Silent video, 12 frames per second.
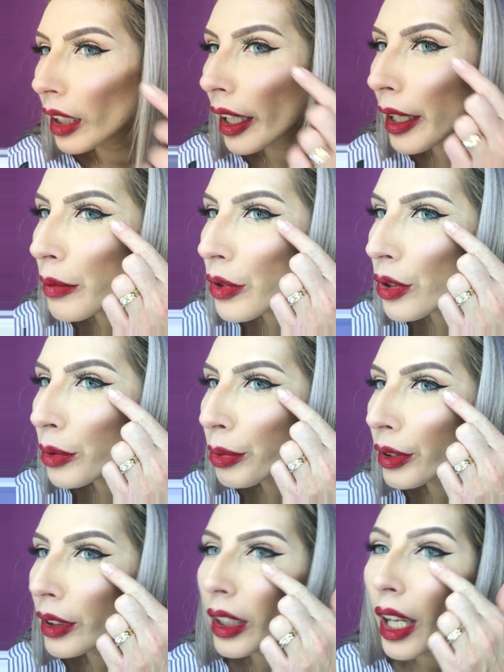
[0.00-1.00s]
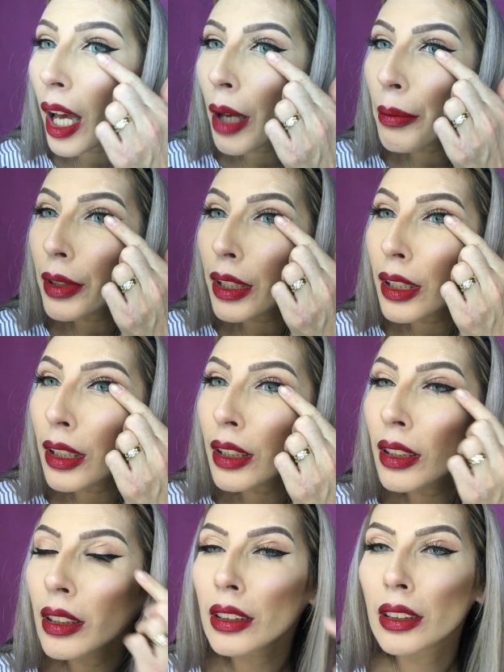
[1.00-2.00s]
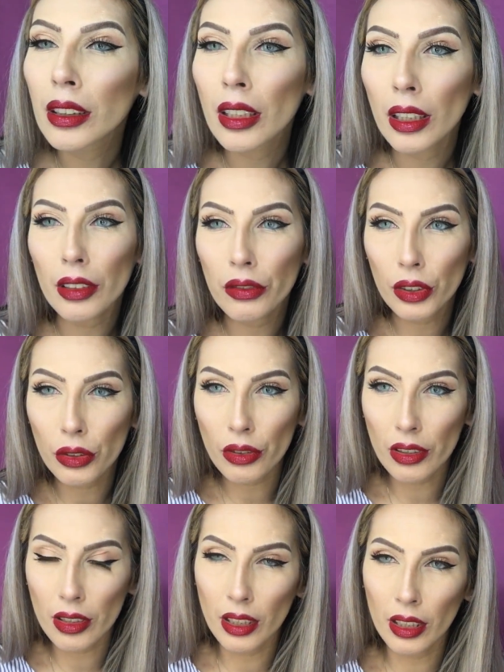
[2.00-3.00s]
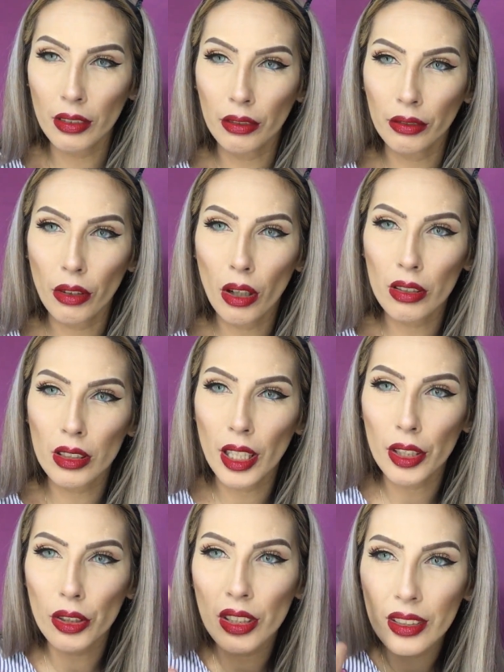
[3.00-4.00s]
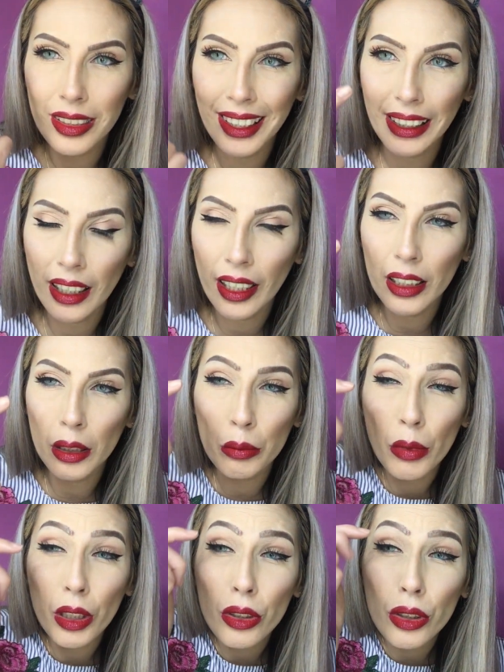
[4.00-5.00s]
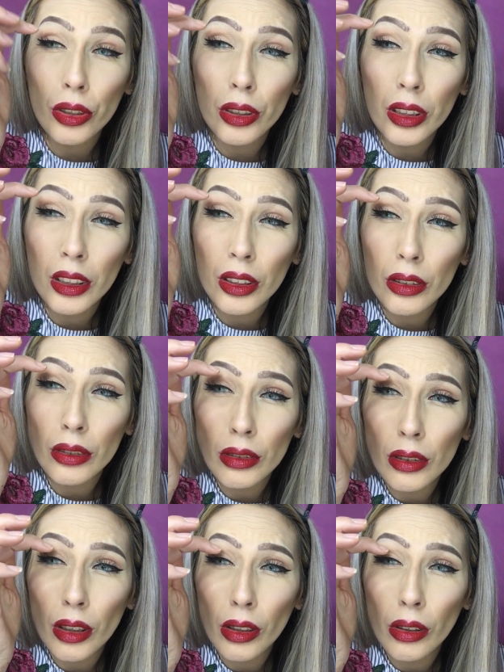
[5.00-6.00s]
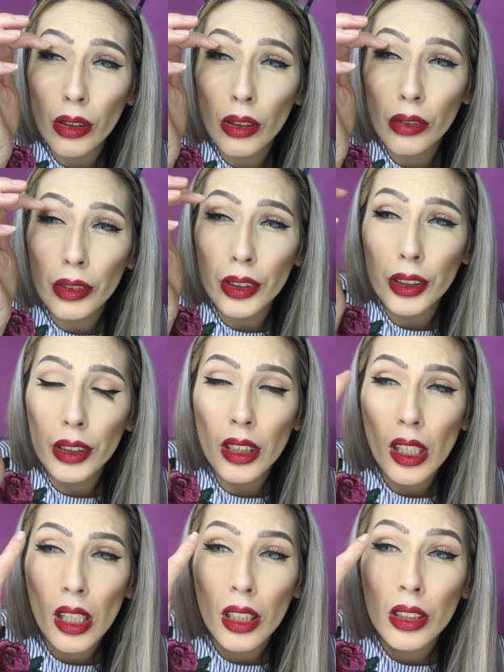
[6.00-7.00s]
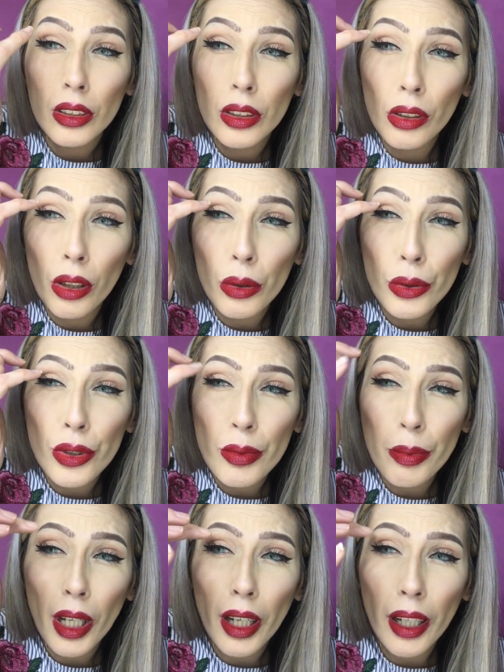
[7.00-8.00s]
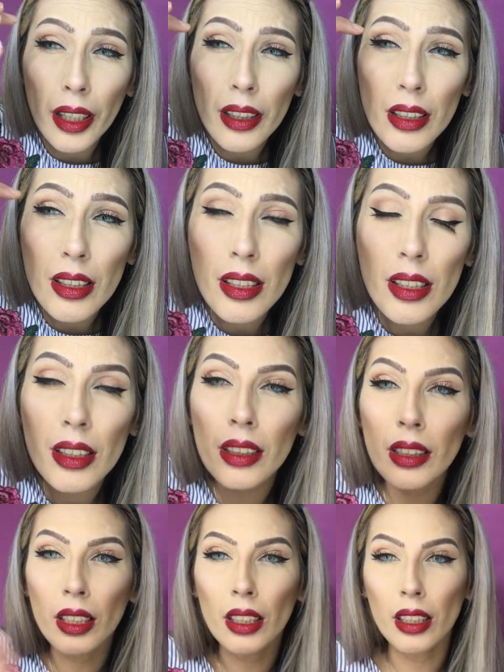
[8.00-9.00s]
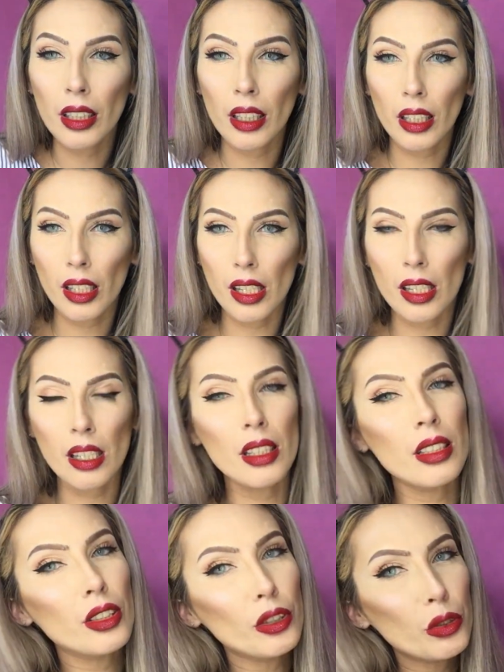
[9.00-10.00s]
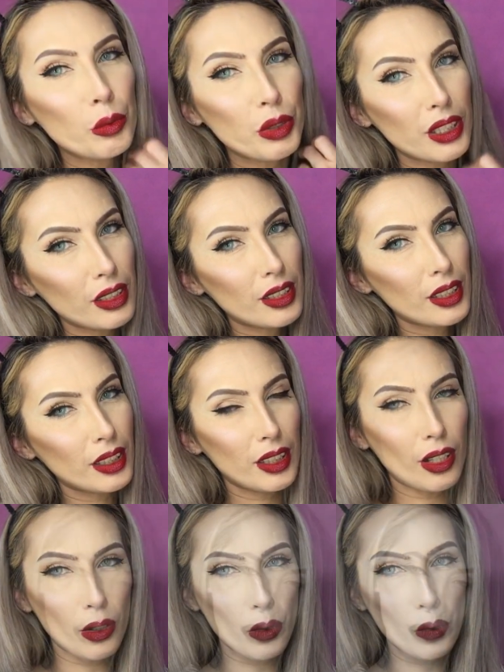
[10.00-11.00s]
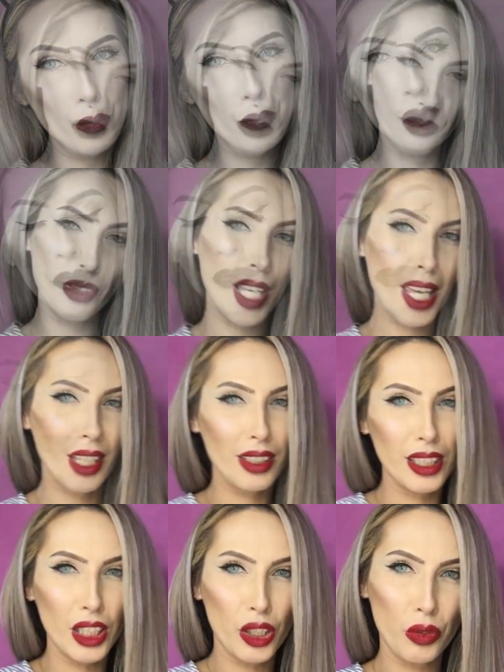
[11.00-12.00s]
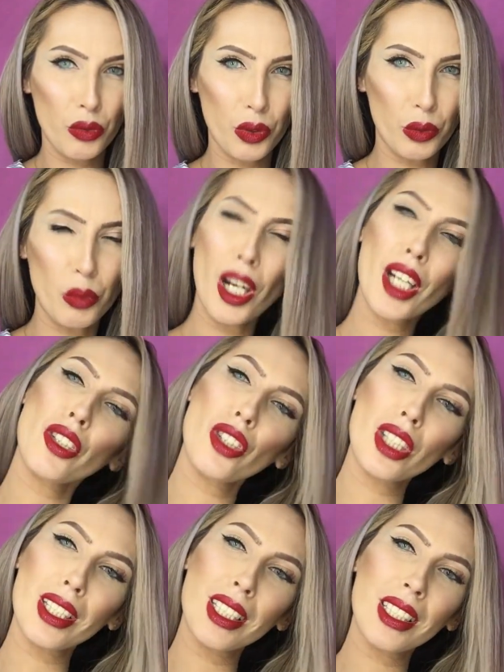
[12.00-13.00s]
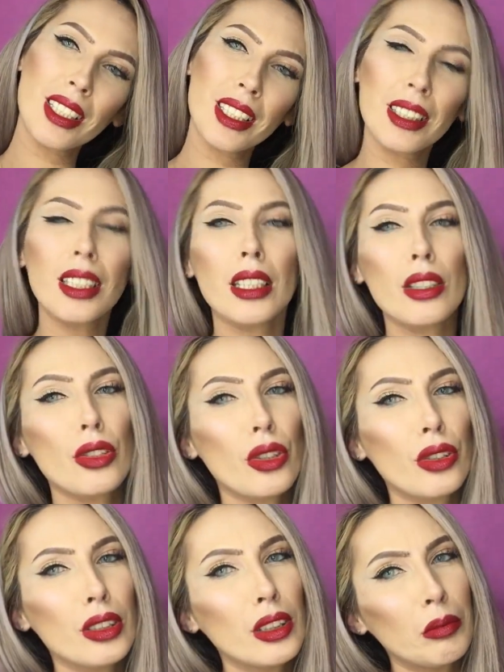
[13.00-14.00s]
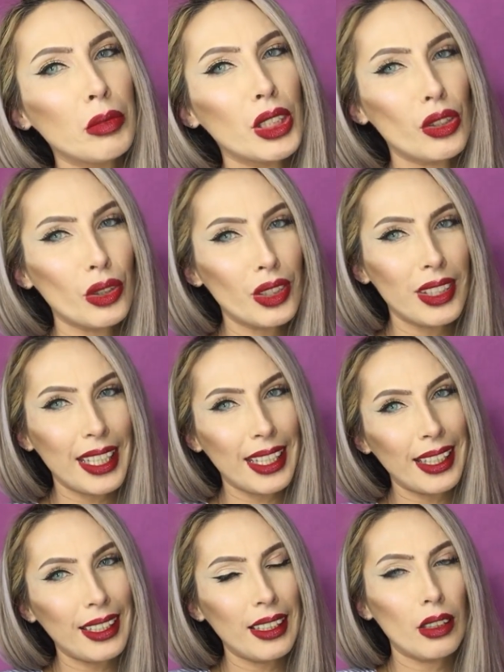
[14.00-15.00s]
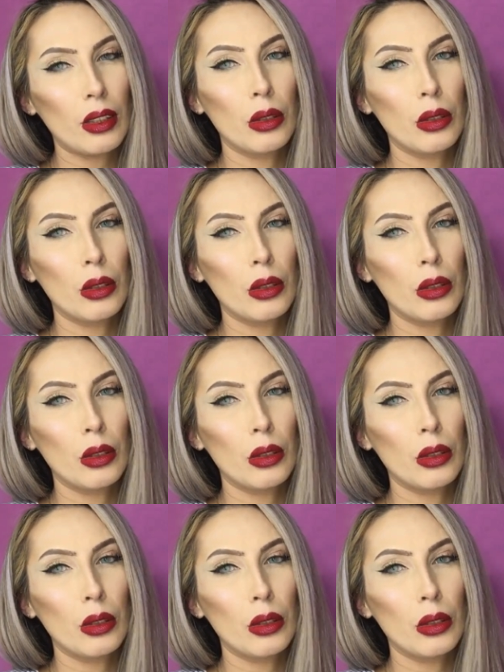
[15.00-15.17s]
I'm super happy. If you're using false lashes like I am, make sure that you go over the glue spots and you'll be good to go. Thank you for watching and joining me today. I